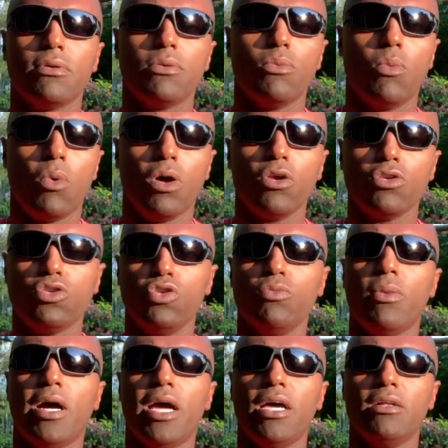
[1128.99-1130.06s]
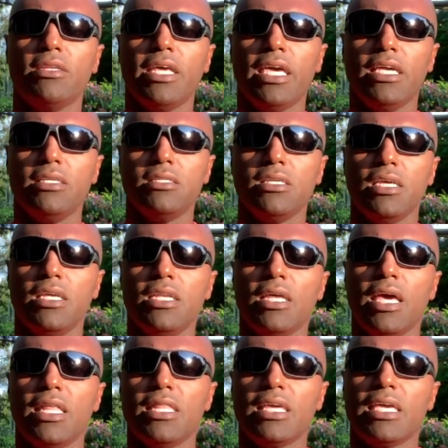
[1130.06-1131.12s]
1 or 2 mile days in,
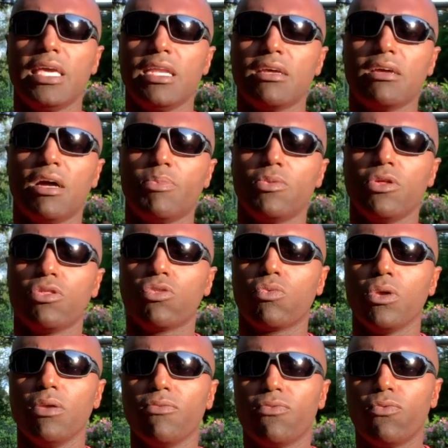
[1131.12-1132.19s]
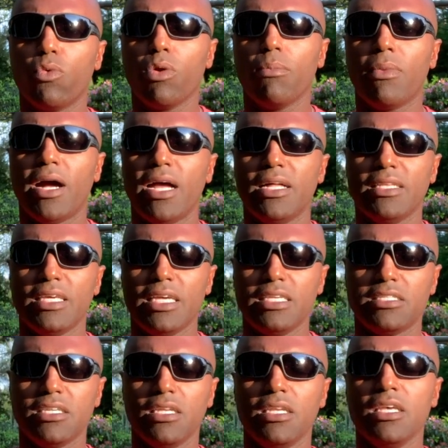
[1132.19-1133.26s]
and then get a couple of 3 and 4 mile
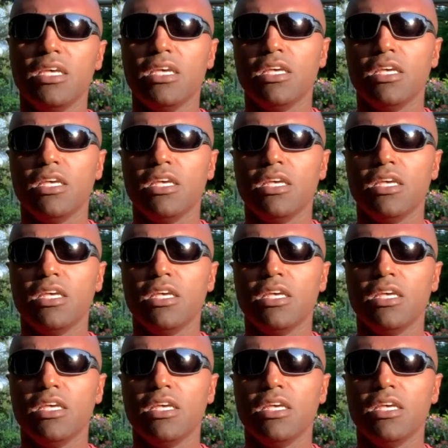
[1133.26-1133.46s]
days in,